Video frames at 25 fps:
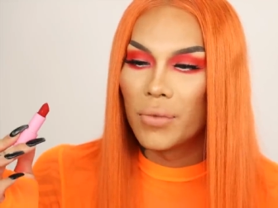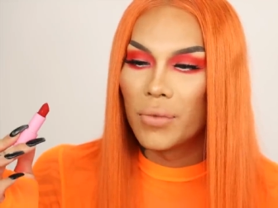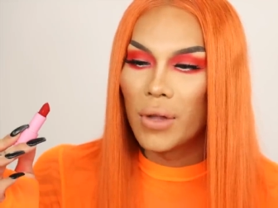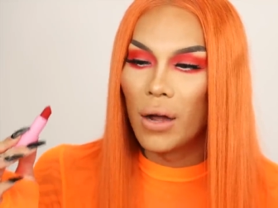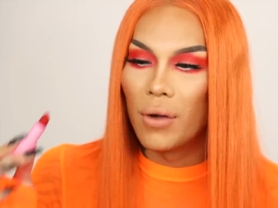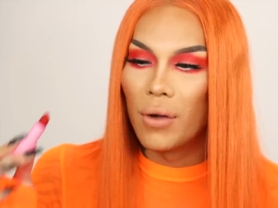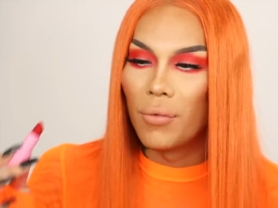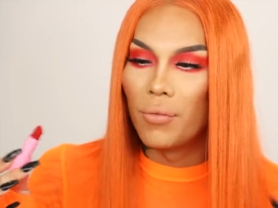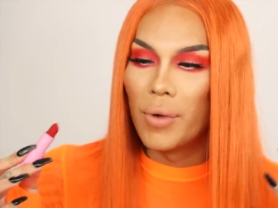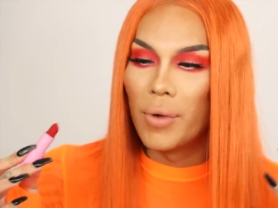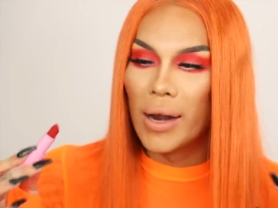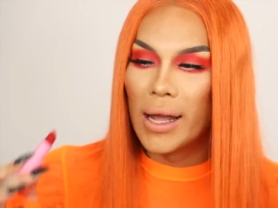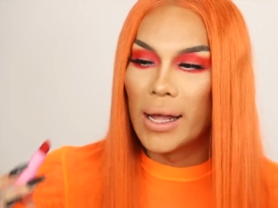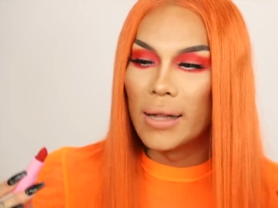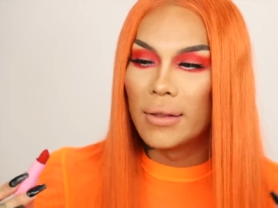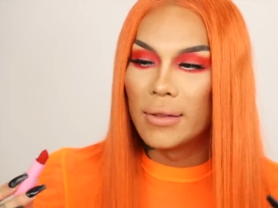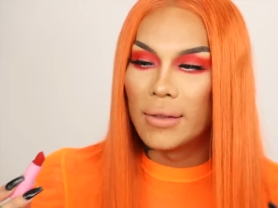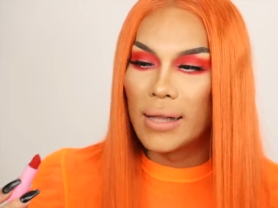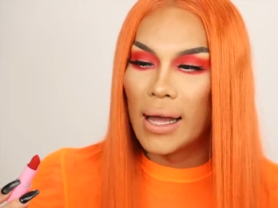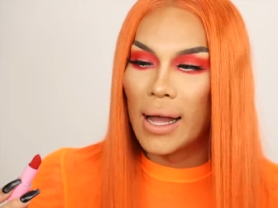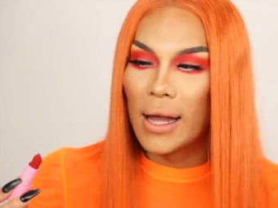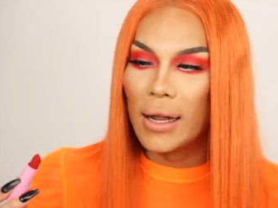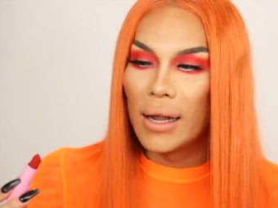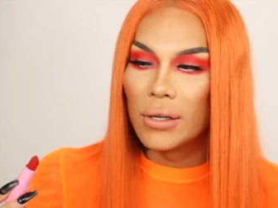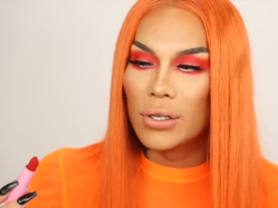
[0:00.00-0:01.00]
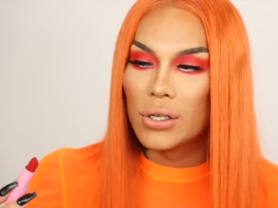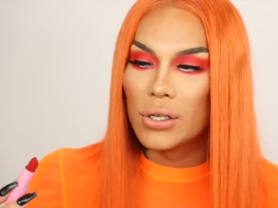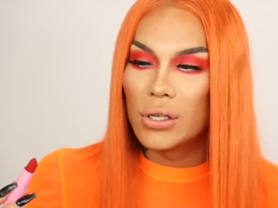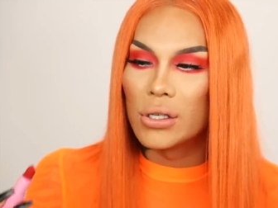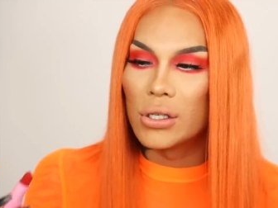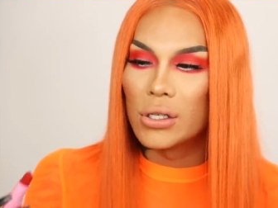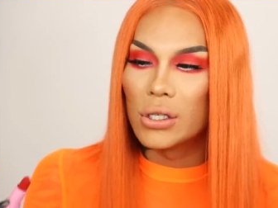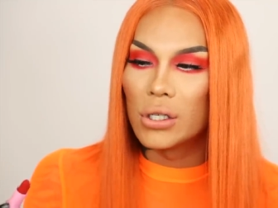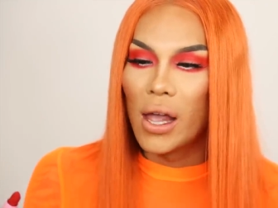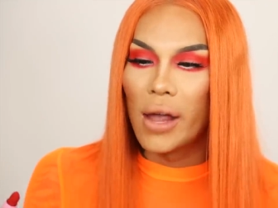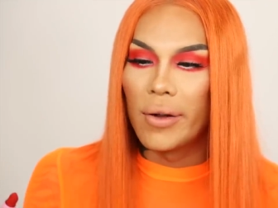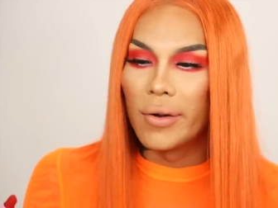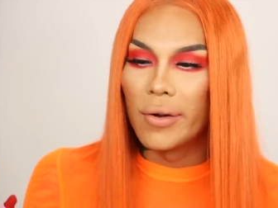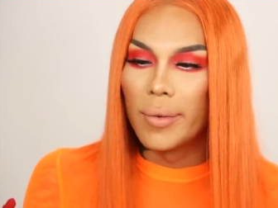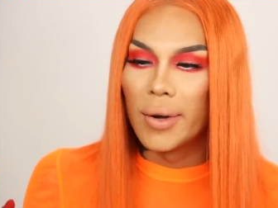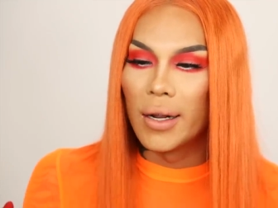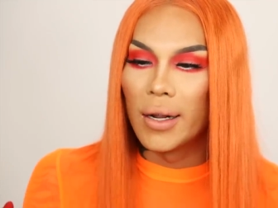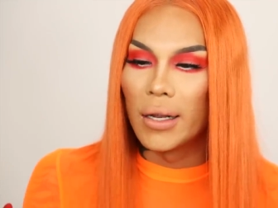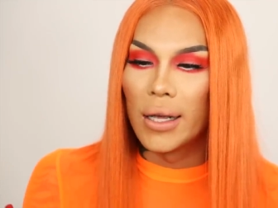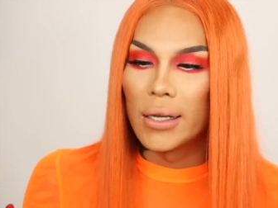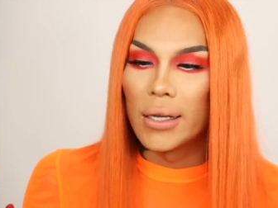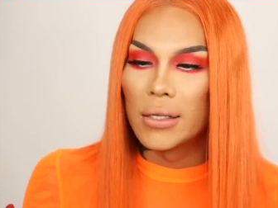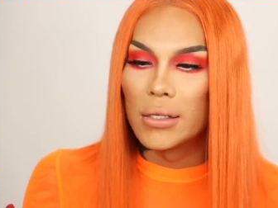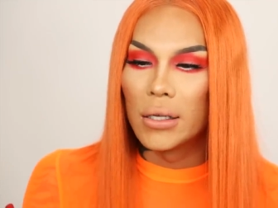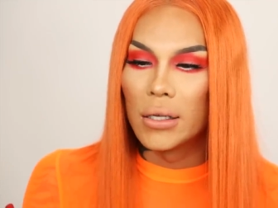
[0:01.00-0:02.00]
a red that just everybody
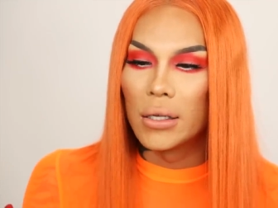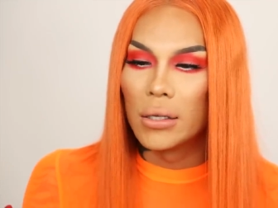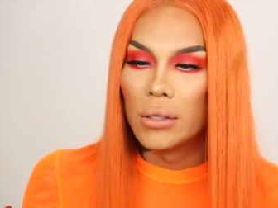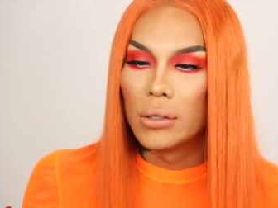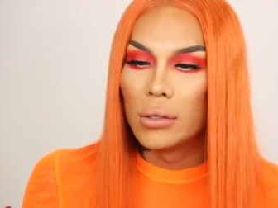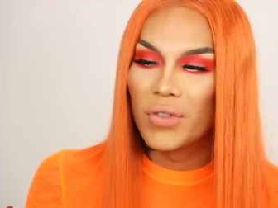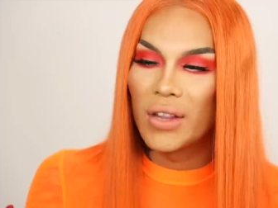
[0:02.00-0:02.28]
likes it.